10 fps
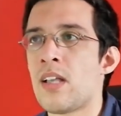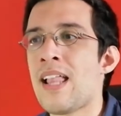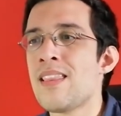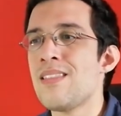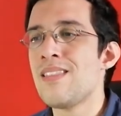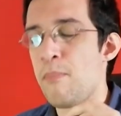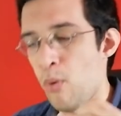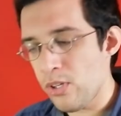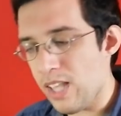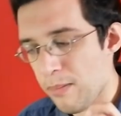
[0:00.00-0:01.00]
And the
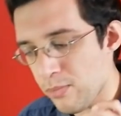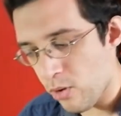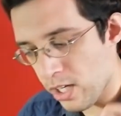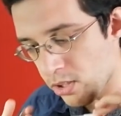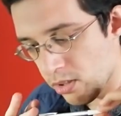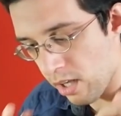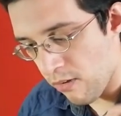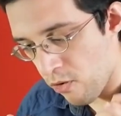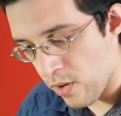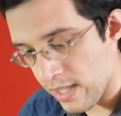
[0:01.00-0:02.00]
point I'm trying to
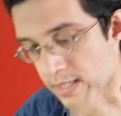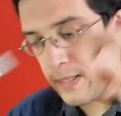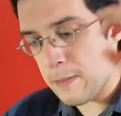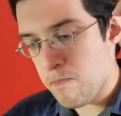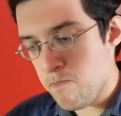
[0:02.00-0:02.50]
cover is